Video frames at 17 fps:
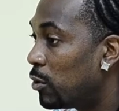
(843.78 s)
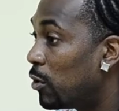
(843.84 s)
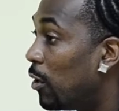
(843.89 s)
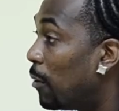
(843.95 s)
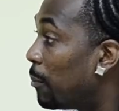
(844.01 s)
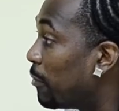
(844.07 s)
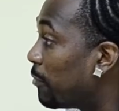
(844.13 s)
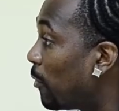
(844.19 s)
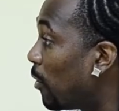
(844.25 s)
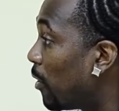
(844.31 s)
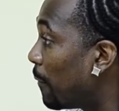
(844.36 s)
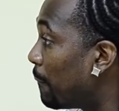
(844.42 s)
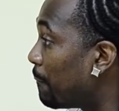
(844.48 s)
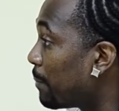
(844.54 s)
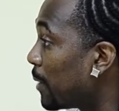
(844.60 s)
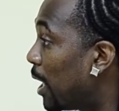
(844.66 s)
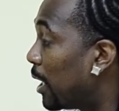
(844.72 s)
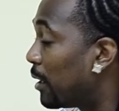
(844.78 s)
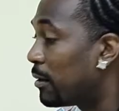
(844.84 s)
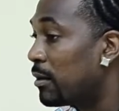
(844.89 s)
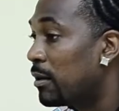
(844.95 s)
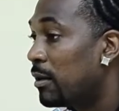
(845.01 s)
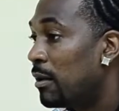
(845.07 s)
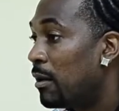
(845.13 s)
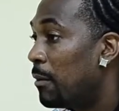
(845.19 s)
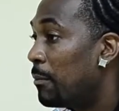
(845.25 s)
go and perform, and
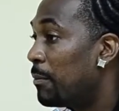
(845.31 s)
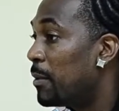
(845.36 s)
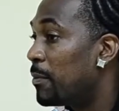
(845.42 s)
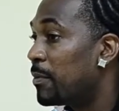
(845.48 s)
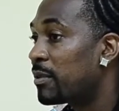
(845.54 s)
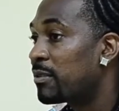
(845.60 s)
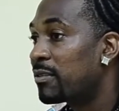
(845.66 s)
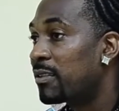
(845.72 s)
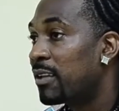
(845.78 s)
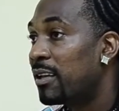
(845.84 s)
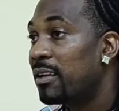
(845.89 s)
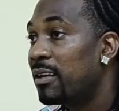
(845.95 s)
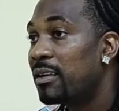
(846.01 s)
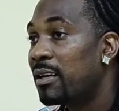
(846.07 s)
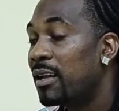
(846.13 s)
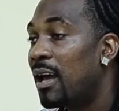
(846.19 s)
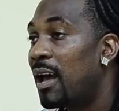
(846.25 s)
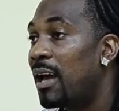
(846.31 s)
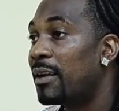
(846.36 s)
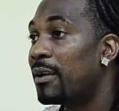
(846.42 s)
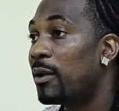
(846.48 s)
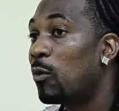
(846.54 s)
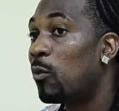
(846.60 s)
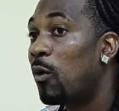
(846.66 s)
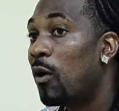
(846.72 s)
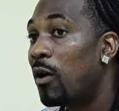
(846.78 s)
people sit and they
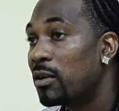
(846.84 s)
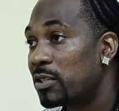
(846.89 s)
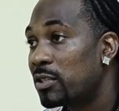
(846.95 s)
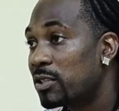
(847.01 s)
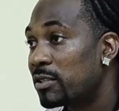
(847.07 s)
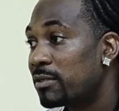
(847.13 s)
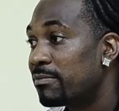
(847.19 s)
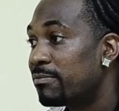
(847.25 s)
watch,